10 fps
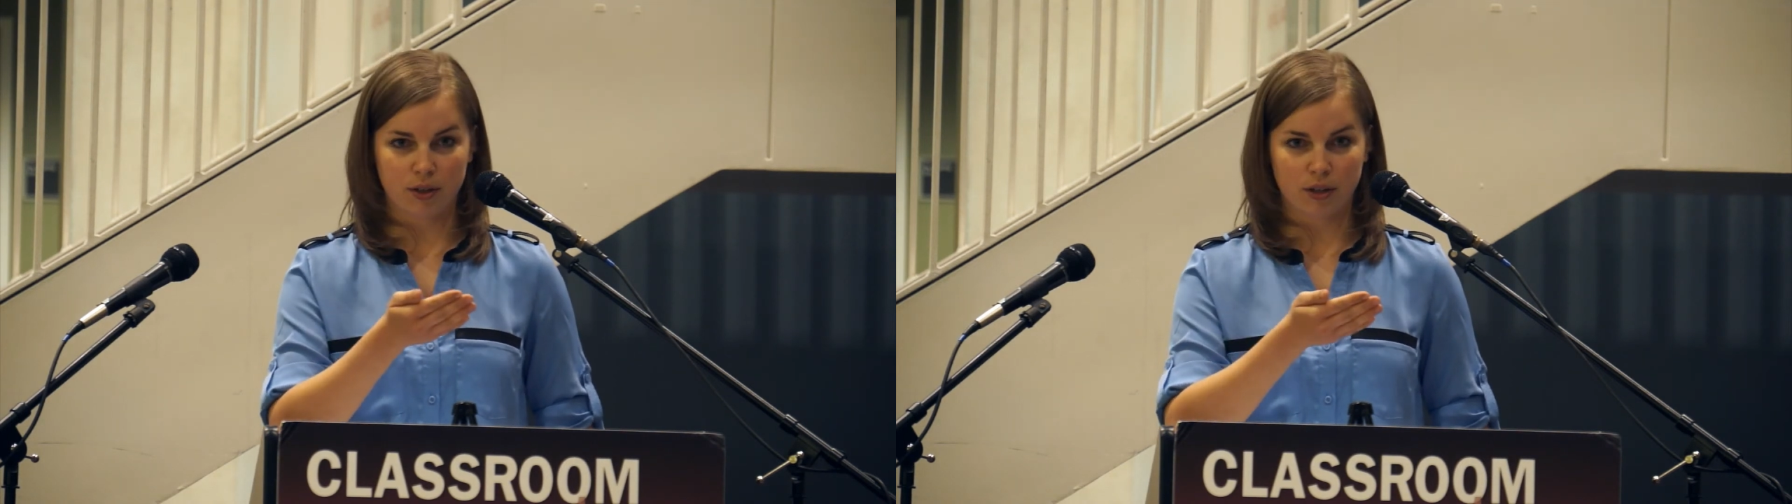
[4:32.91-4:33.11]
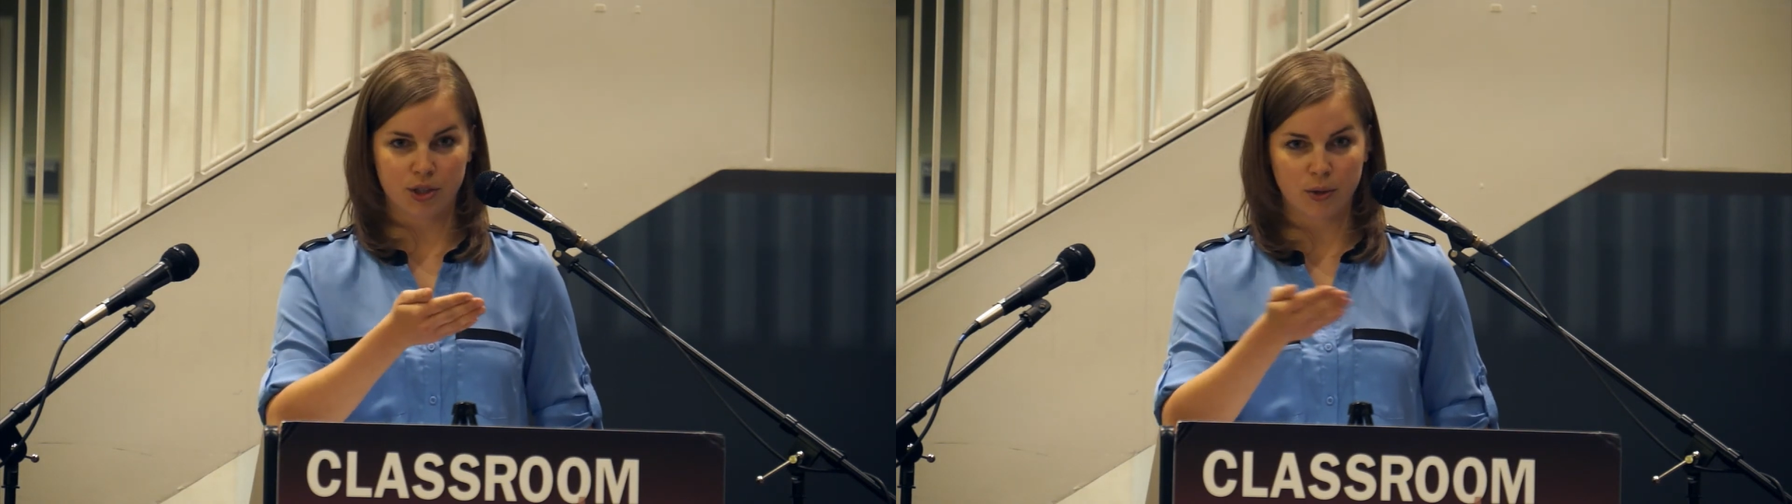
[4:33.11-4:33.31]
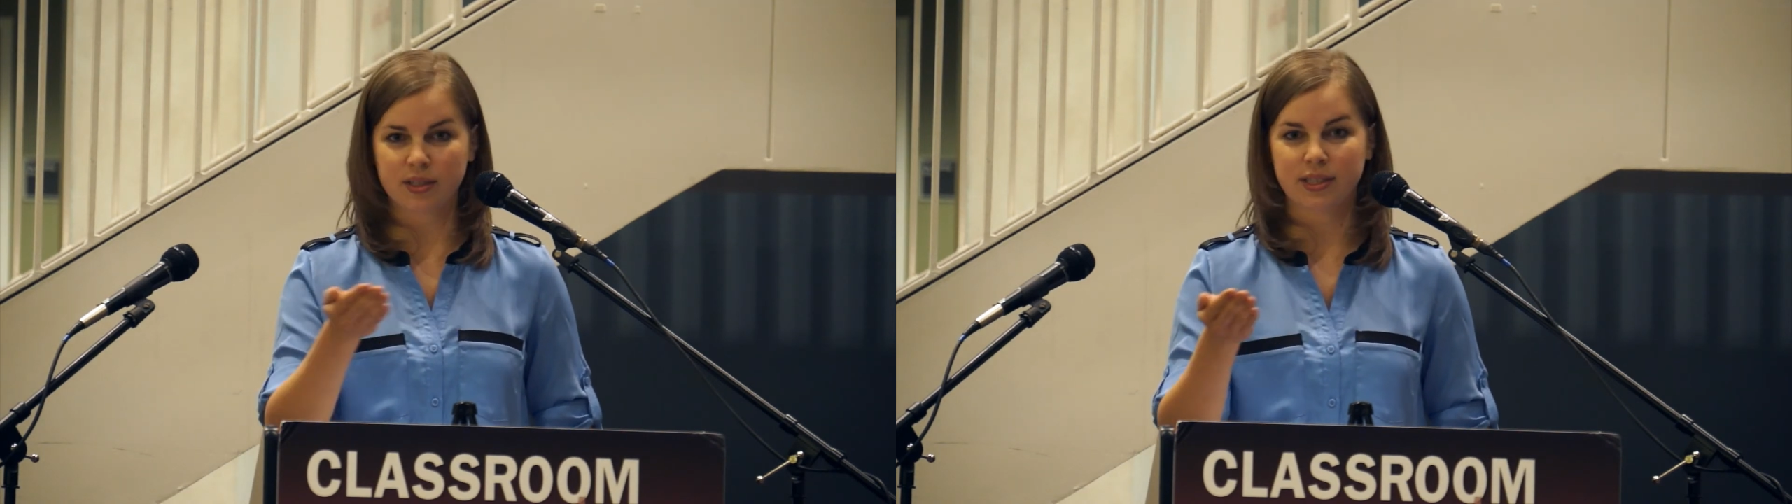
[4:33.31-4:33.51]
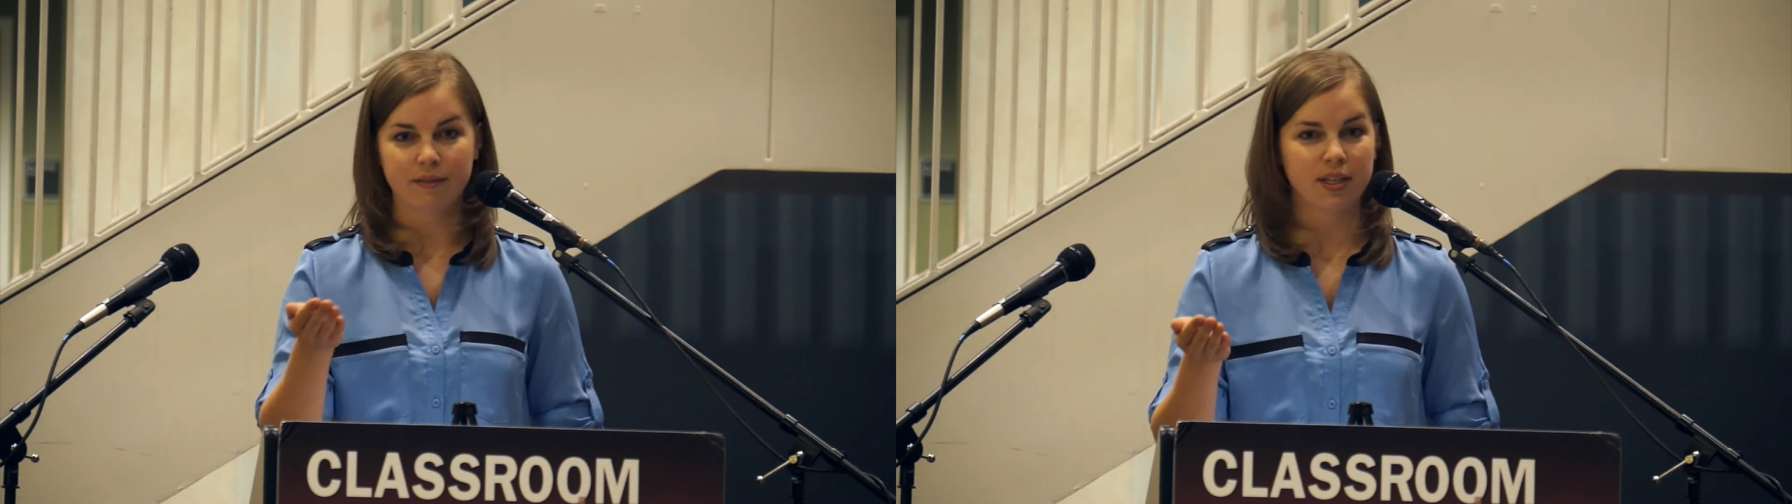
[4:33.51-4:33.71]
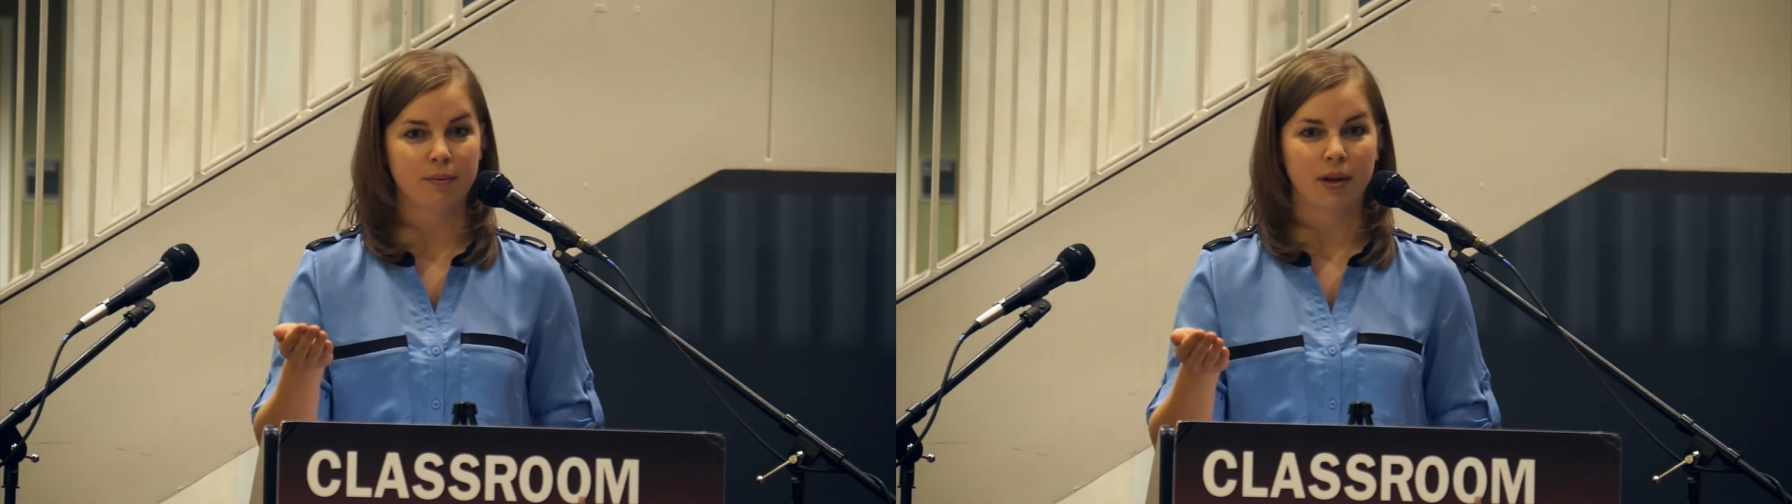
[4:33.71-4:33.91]
short
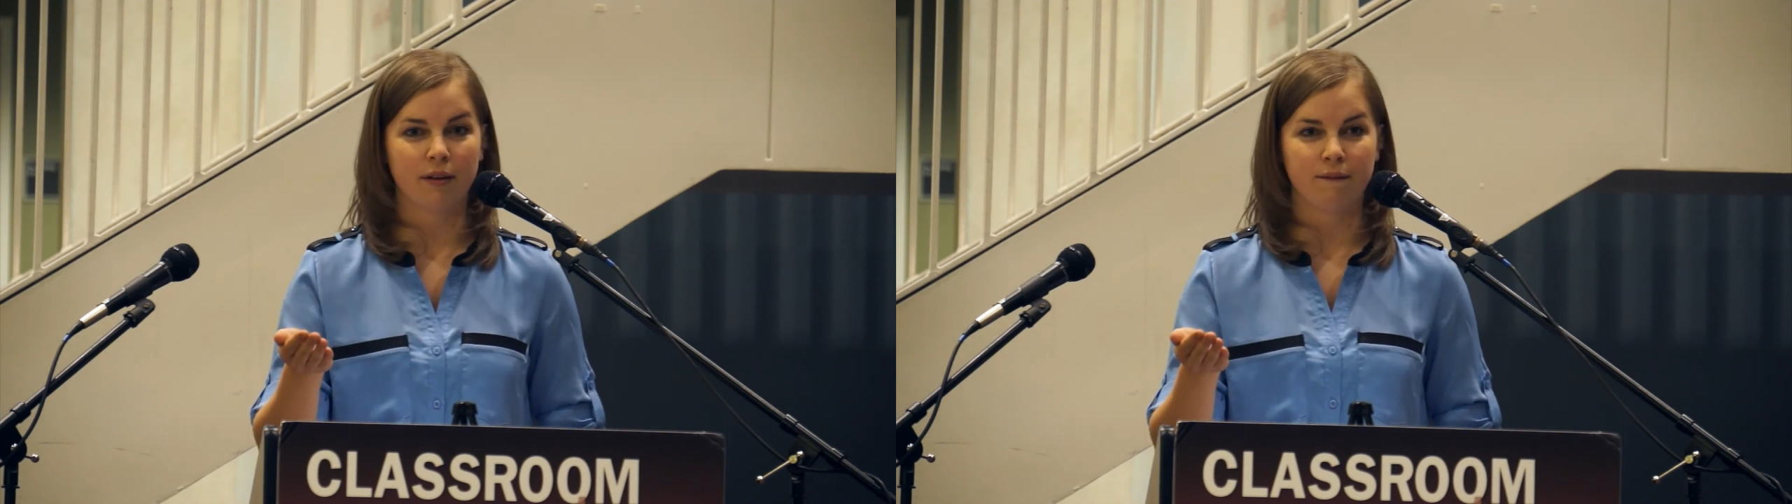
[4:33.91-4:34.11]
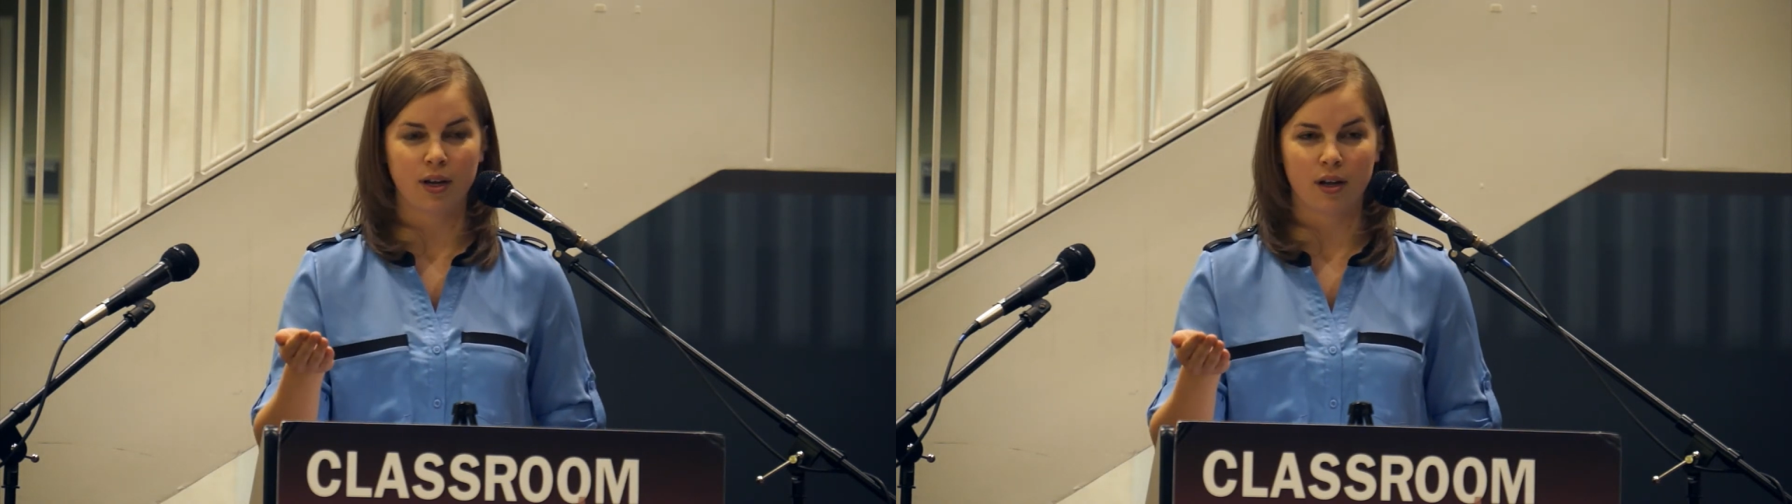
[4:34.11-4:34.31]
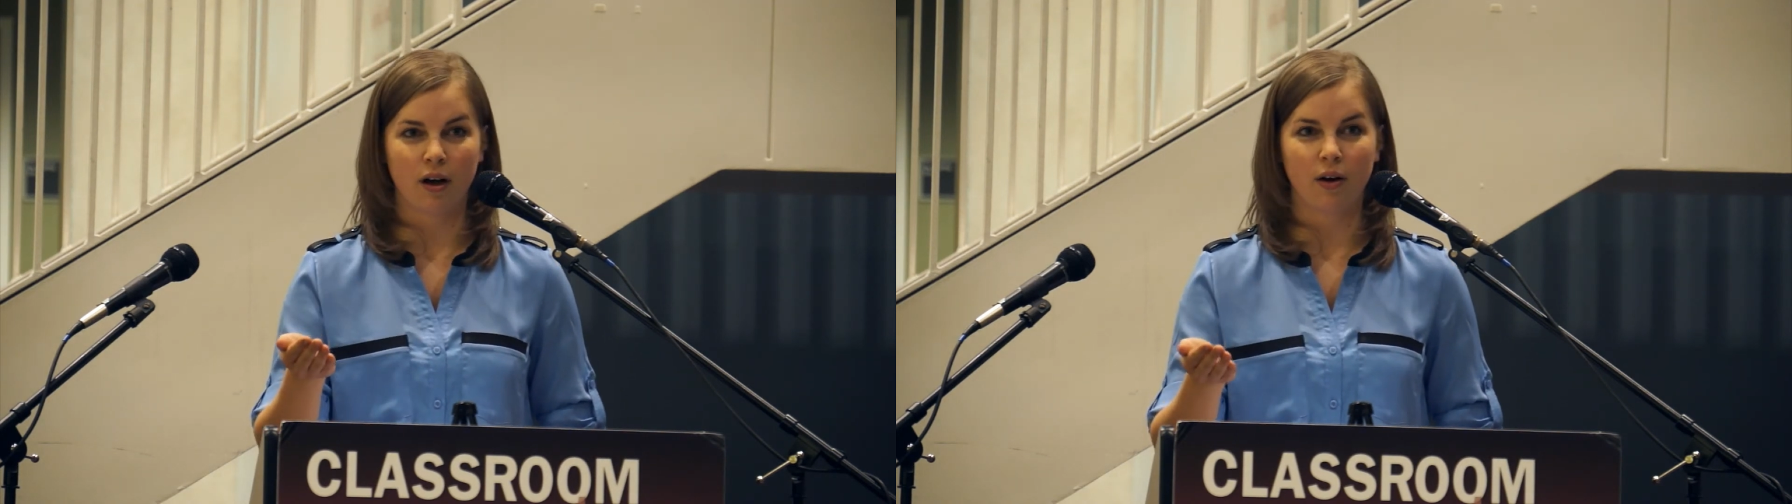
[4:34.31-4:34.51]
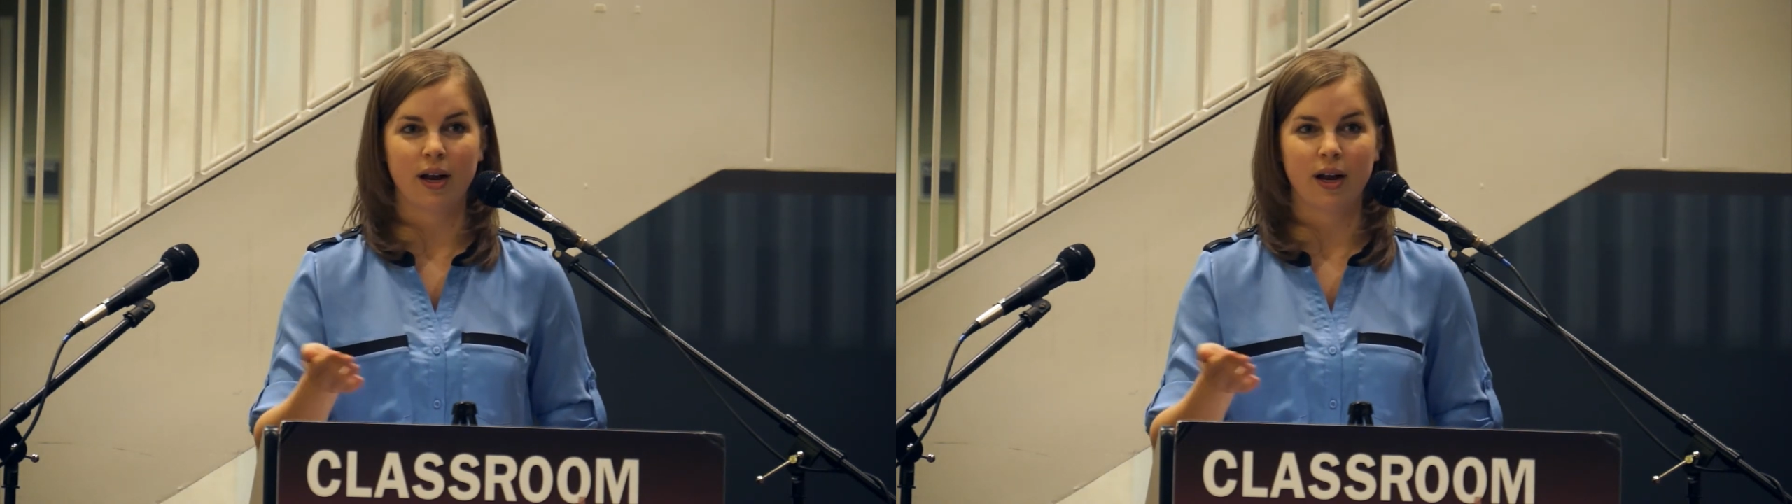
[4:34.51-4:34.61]
17-minute video,